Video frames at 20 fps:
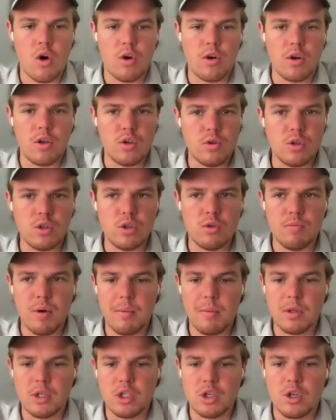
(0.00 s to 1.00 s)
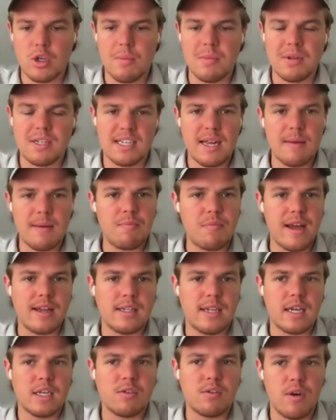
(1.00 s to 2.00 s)
YouTube publisher. So I'm gonna skip that
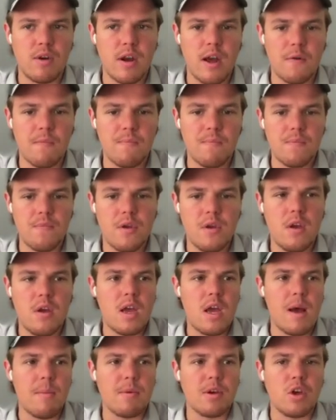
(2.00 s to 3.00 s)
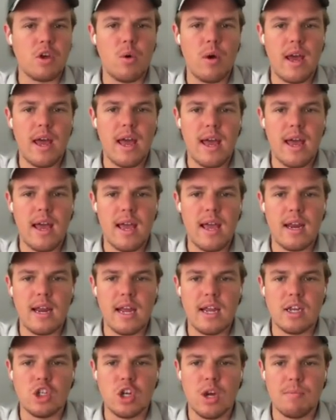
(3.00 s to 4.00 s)
test for now. I'm gonna go ahead
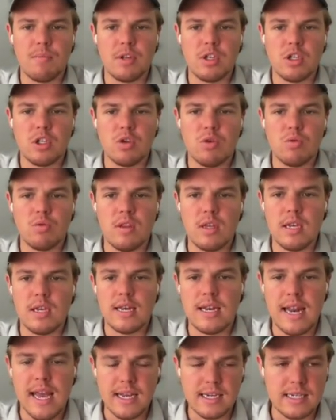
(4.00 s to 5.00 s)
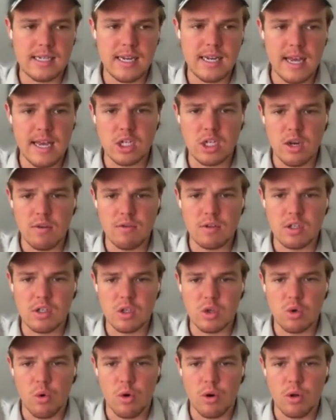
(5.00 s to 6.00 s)
and jump into the next stage of this
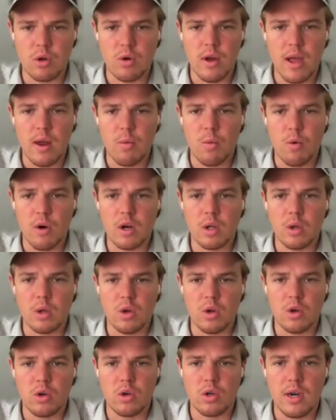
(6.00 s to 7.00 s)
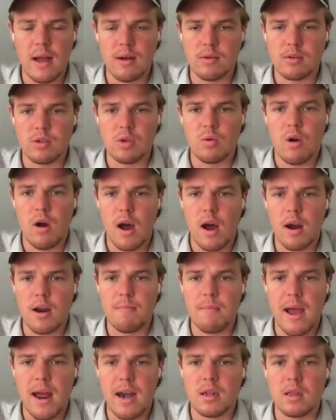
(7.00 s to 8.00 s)
tutorial, and we're gonna learn how to
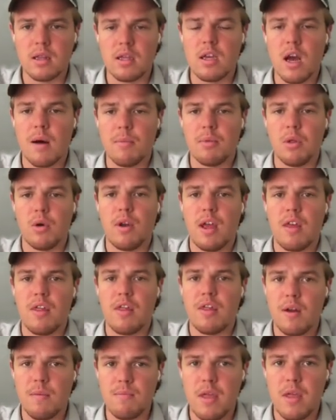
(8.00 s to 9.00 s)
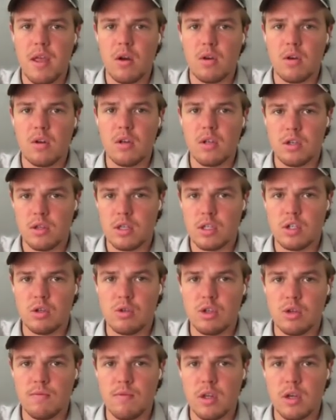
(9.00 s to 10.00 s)
automatically upload a thumbnail to this
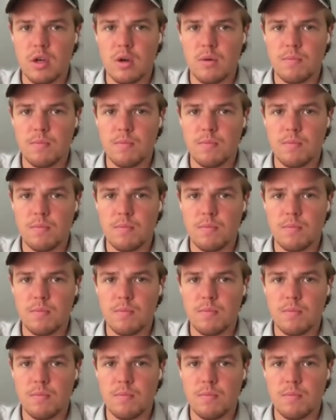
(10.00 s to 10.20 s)
YouTube video.